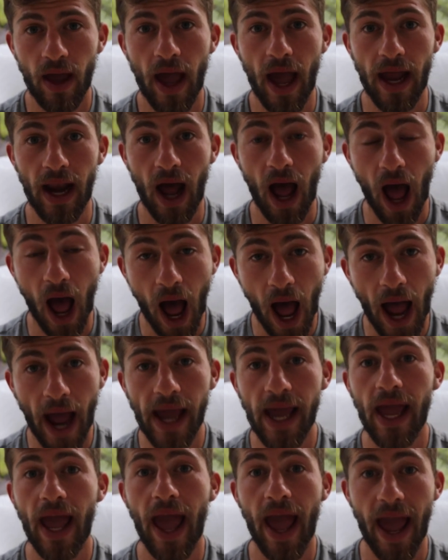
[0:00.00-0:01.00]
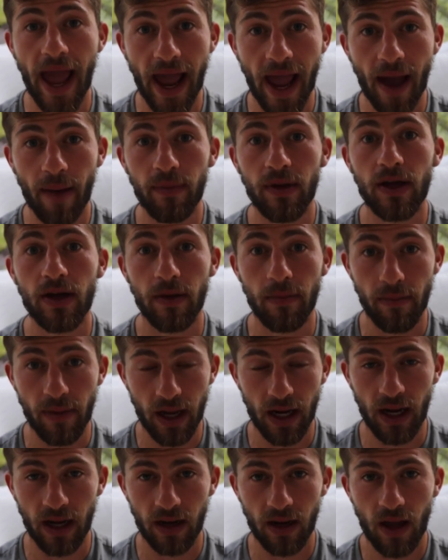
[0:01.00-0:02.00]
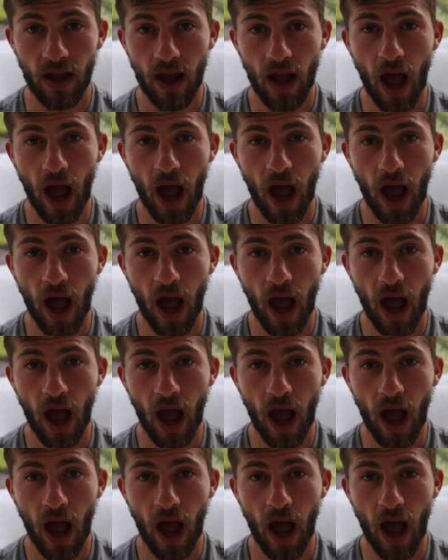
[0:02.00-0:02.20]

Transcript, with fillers: And I am committed.